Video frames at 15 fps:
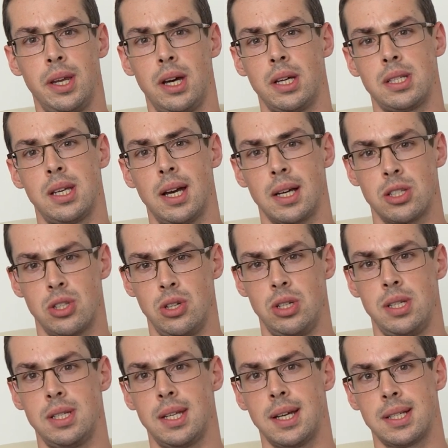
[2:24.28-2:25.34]
an RTX
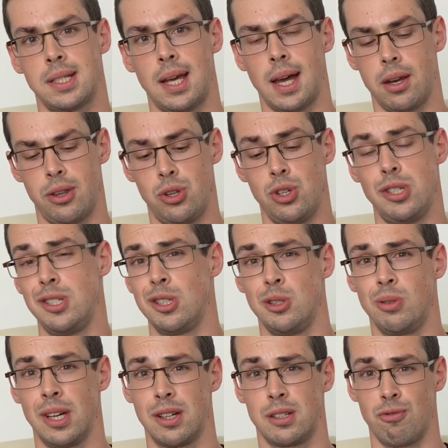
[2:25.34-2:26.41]
3060, and
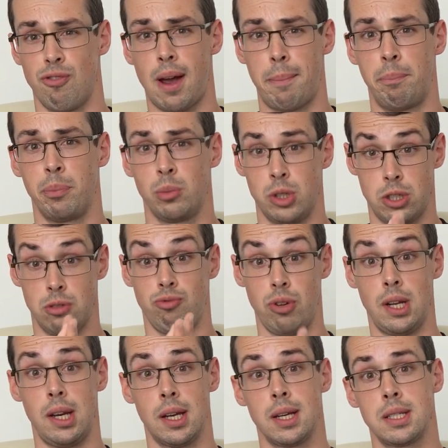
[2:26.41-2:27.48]
32 gigs of RAM, which is a
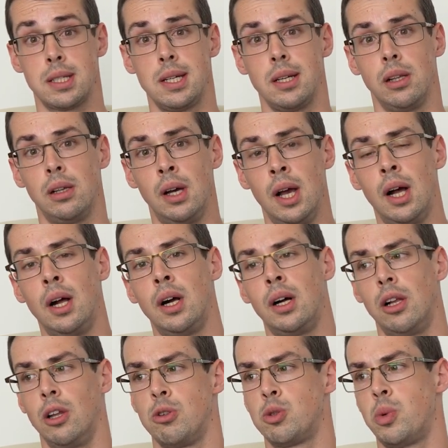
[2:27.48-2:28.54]
really nice deal.
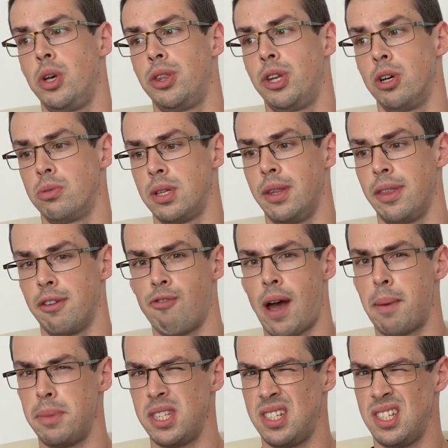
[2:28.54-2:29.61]
Though it's worth noting that the
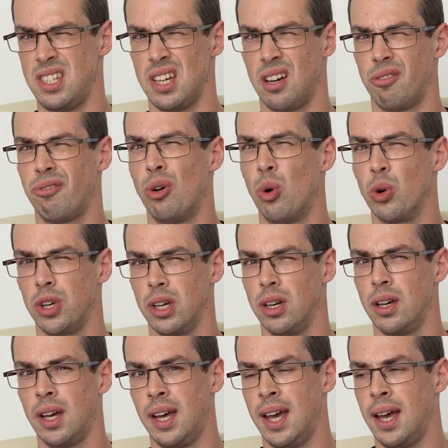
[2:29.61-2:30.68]
RAM is DDR4
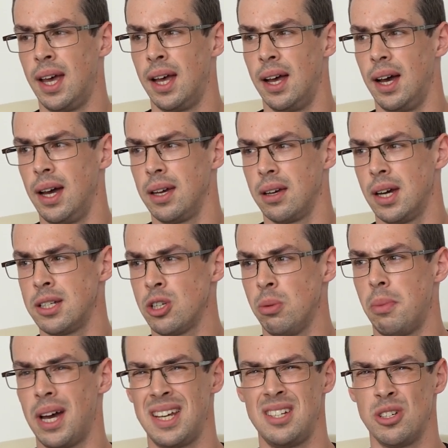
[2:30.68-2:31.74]
here. I, I
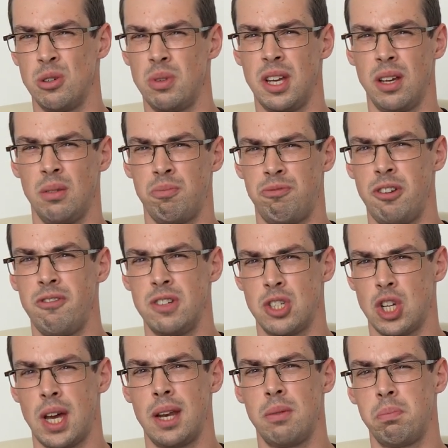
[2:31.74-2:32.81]
don't mind owning previous
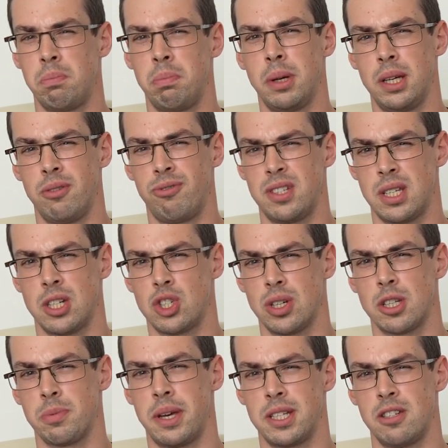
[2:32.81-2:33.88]
gen, but for such an
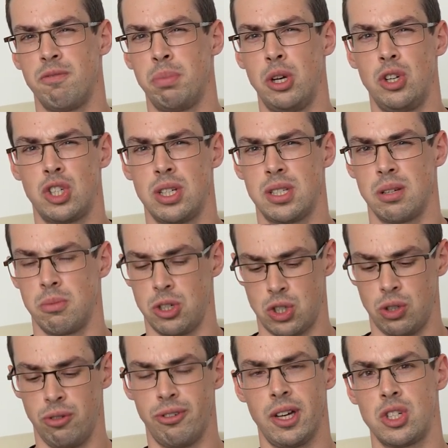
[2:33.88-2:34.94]
expensive purchase, I'm not
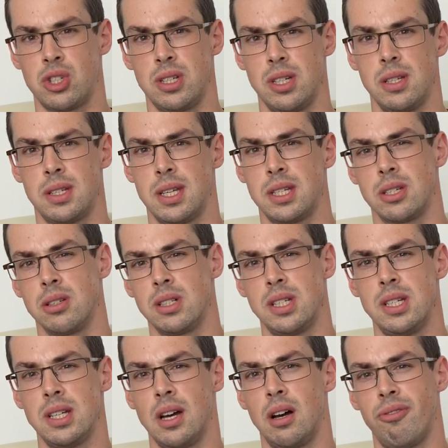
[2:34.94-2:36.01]
sure if I should insist on
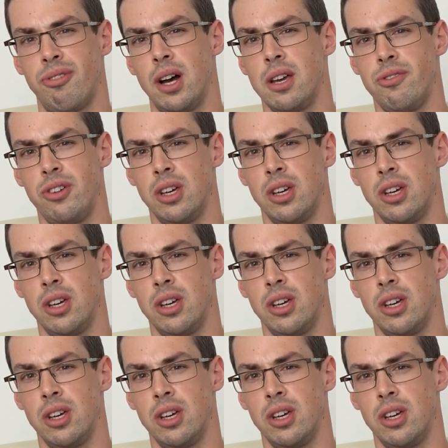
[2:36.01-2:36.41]
DDR5